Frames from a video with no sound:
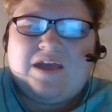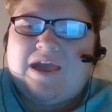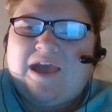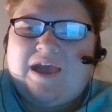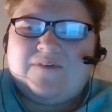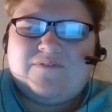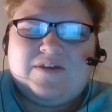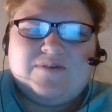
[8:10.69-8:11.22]

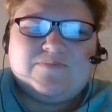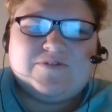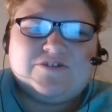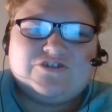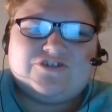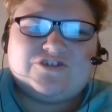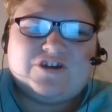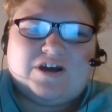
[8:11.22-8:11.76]
having
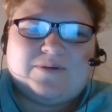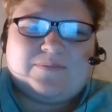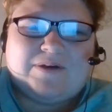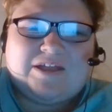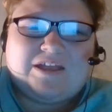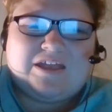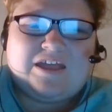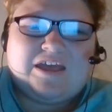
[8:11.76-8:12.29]
been shot
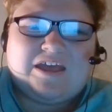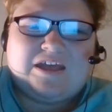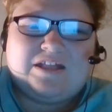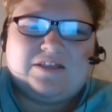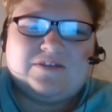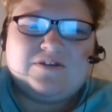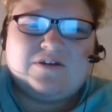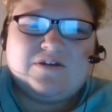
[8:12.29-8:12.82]
by the
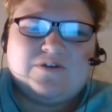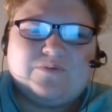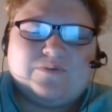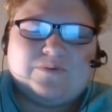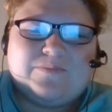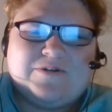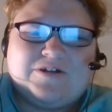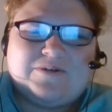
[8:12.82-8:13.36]
kid
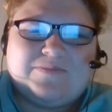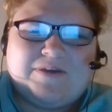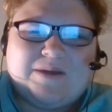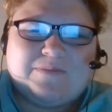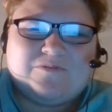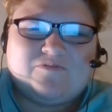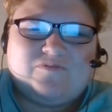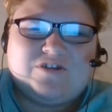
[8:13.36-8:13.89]
when Billy
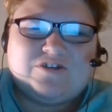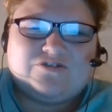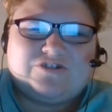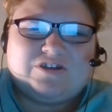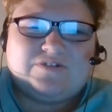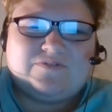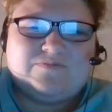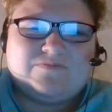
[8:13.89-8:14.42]
became a
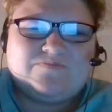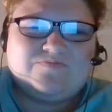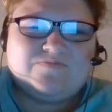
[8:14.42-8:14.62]
fugitive.